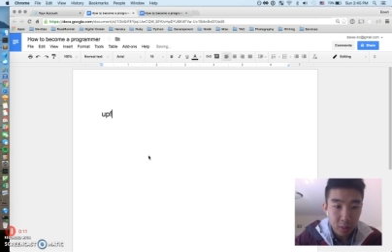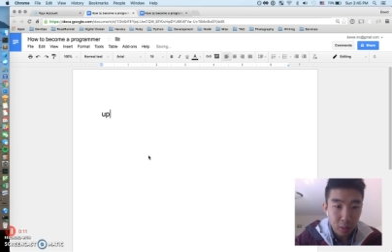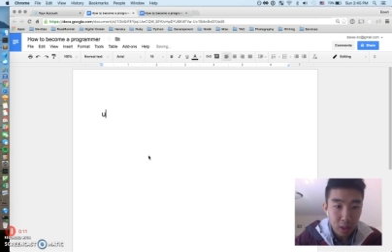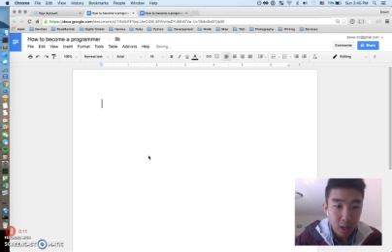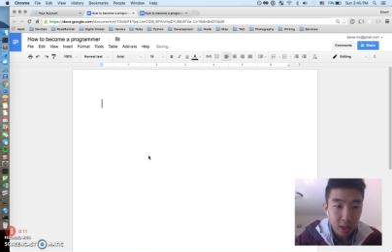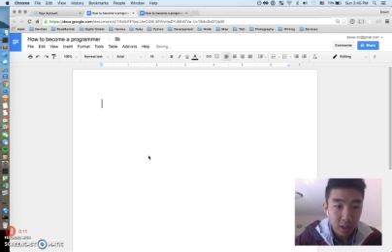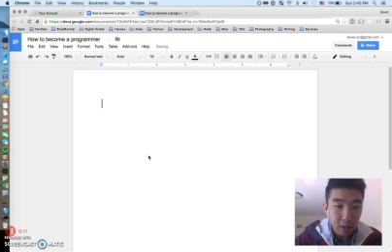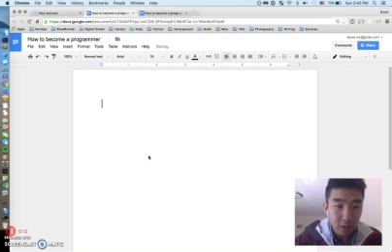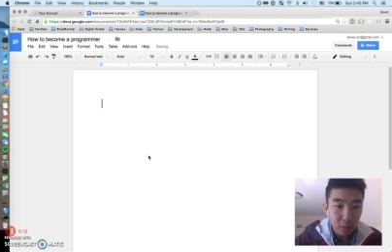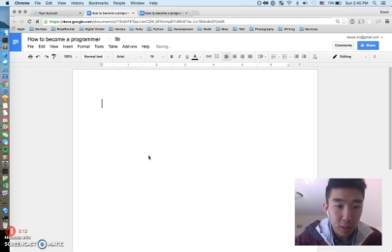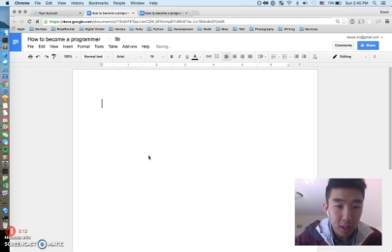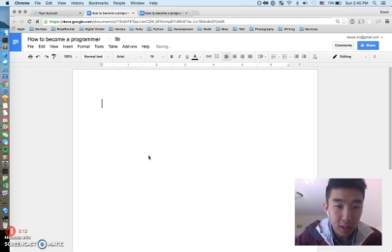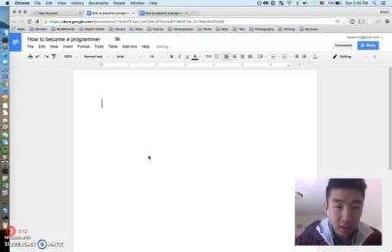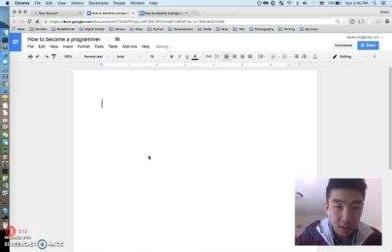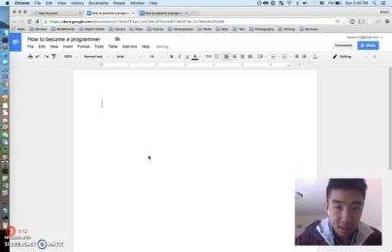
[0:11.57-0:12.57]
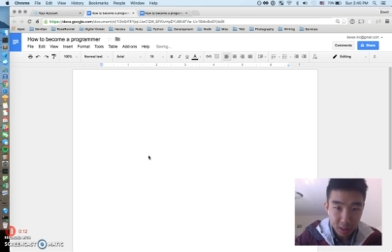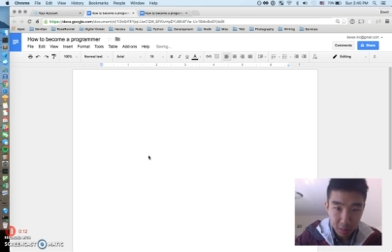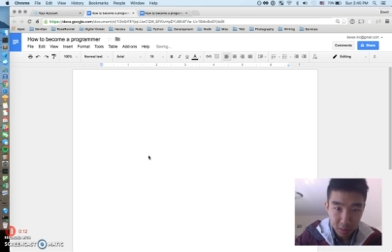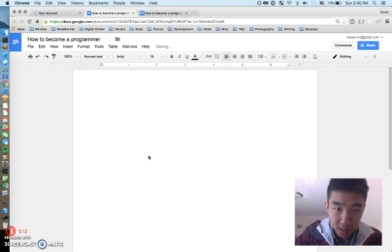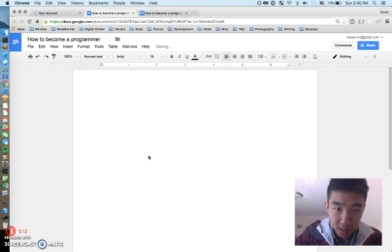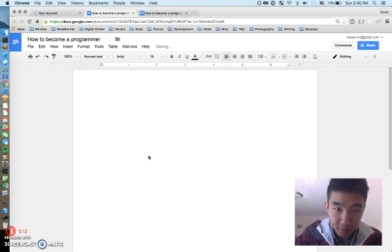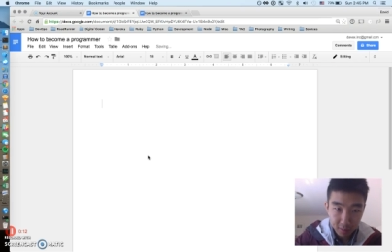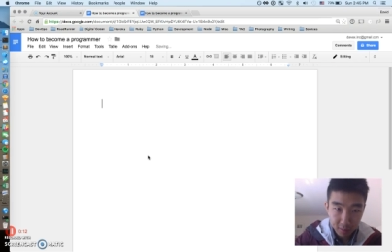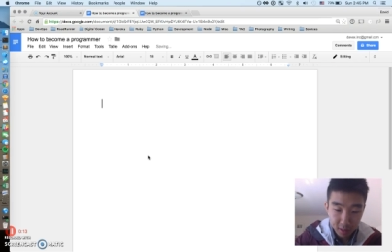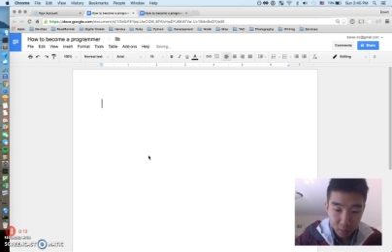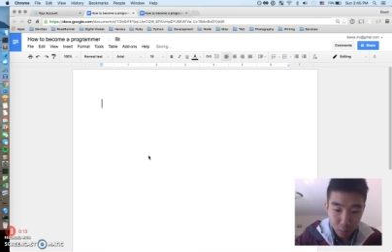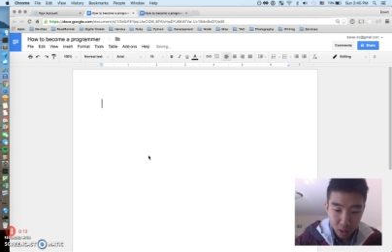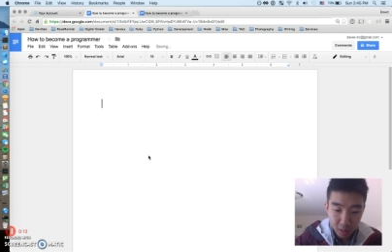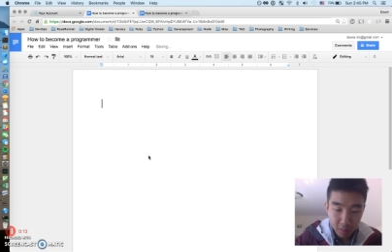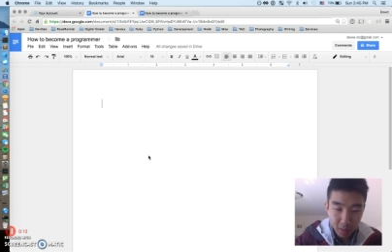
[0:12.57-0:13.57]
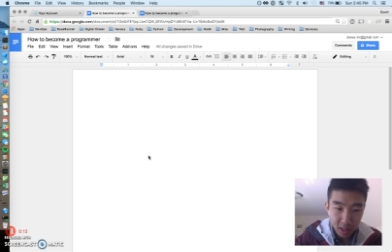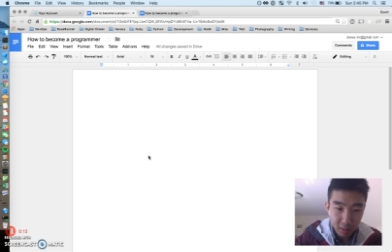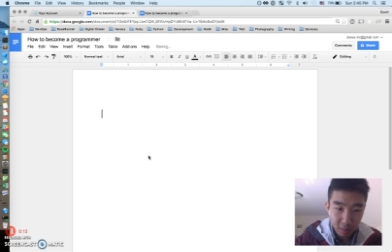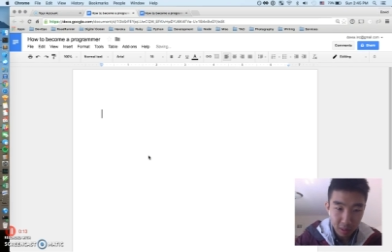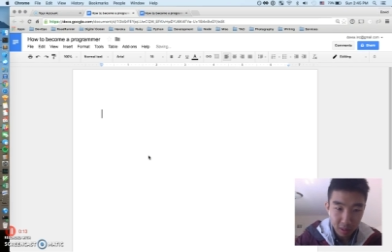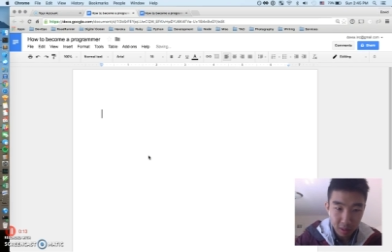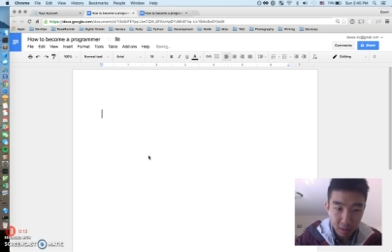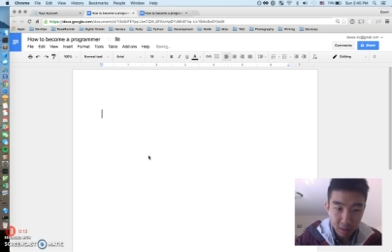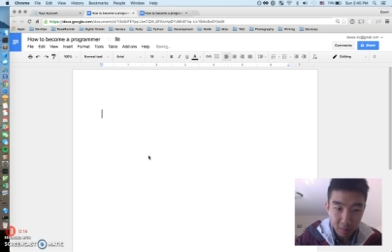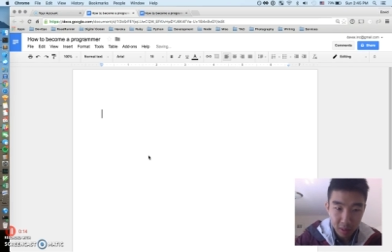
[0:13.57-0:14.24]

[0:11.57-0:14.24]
we're not going to do anything specific with my computer.